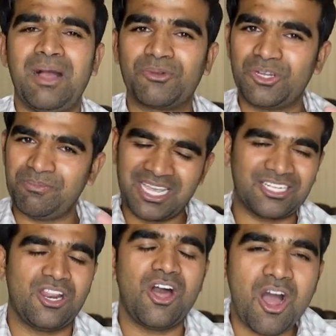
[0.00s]
I'm going to
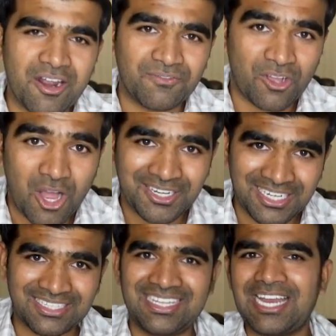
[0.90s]
make a lot of
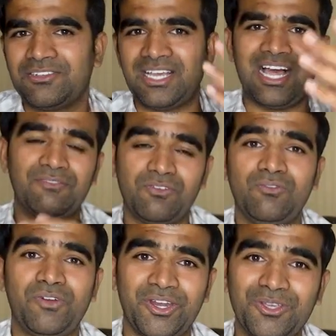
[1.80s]
content that helpful
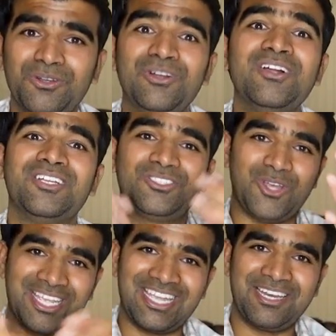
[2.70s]
for you
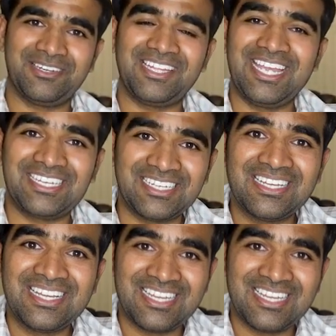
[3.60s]
so I can hit